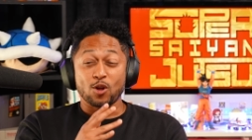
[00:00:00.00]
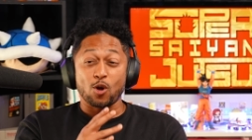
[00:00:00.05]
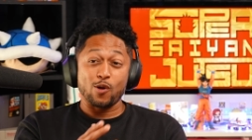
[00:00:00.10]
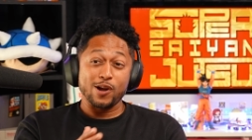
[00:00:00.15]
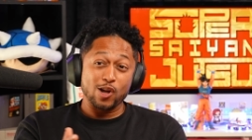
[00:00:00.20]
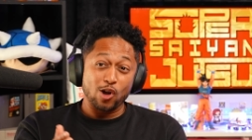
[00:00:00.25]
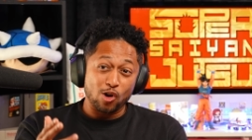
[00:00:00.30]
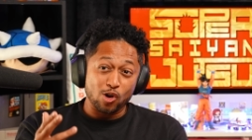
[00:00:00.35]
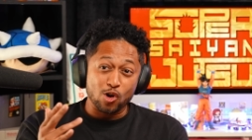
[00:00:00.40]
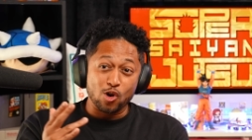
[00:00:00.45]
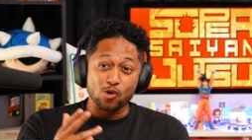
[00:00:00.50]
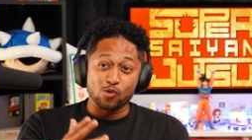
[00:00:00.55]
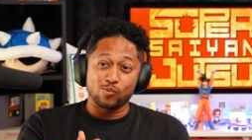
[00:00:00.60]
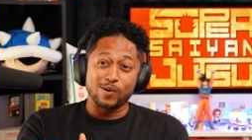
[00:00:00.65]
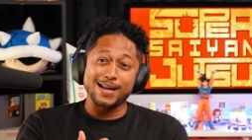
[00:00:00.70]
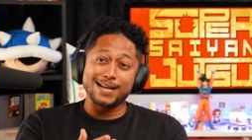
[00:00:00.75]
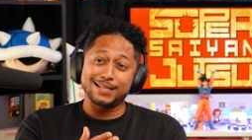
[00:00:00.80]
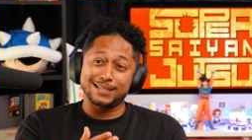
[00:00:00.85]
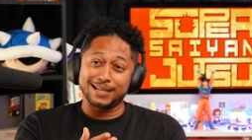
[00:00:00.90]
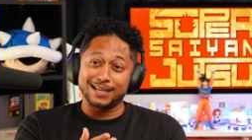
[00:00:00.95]
or he gonna go
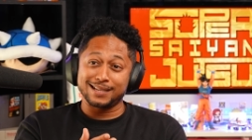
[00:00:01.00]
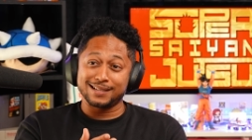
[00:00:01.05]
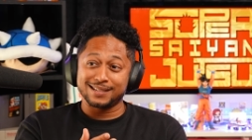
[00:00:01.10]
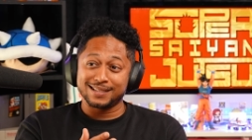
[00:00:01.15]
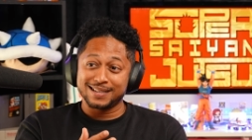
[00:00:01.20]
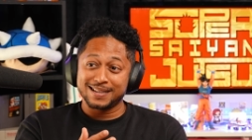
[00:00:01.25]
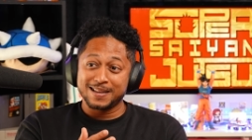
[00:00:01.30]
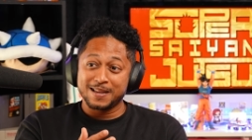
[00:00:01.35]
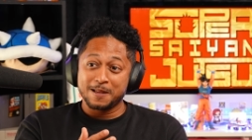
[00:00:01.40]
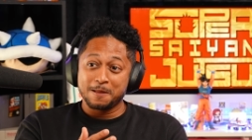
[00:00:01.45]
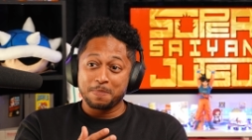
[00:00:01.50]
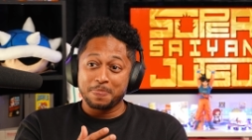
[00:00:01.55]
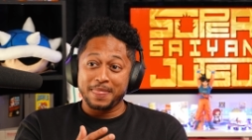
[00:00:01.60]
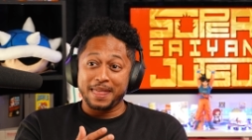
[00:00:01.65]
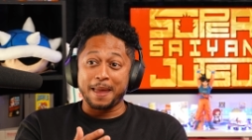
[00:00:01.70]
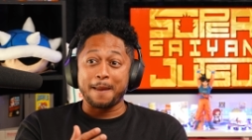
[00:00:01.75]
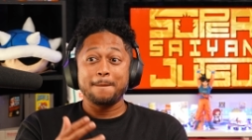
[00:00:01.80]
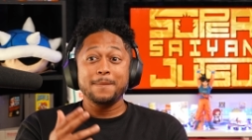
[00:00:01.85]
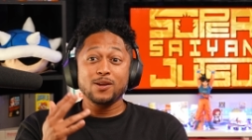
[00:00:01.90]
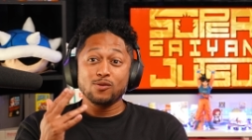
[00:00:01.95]
racing
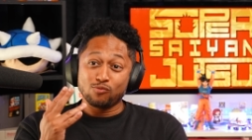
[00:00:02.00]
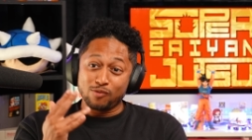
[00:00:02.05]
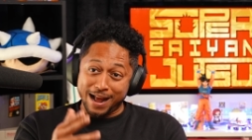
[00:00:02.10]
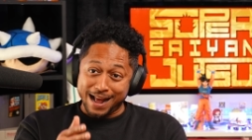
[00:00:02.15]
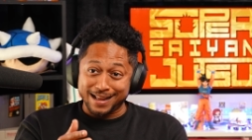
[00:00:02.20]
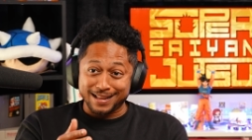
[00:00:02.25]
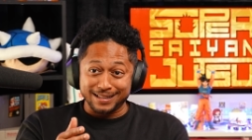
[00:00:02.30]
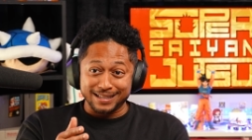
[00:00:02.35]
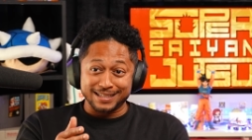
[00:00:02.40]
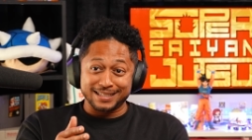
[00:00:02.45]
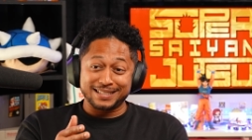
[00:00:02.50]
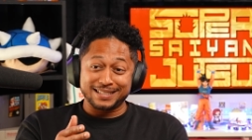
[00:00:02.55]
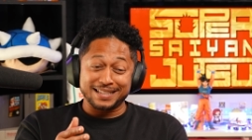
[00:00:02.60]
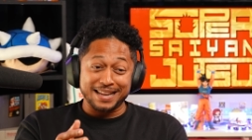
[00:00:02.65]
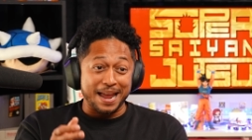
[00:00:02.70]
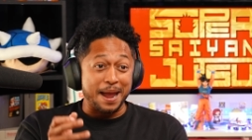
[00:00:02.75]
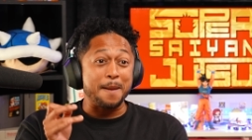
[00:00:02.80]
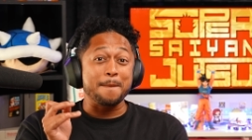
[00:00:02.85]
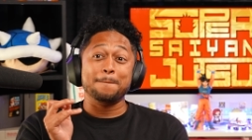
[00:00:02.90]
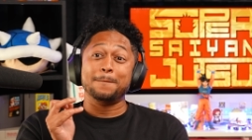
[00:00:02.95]
and be reckless
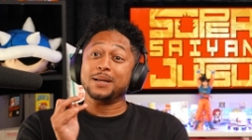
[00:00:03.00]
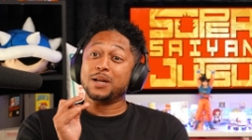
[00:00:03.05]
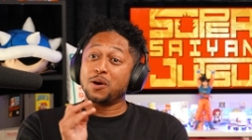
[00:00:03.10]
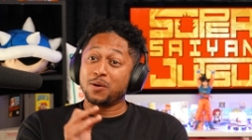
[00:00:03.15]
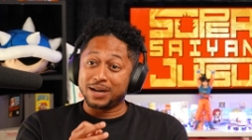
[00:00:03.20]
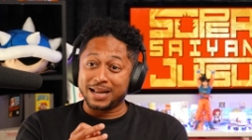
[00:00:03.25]
and blow.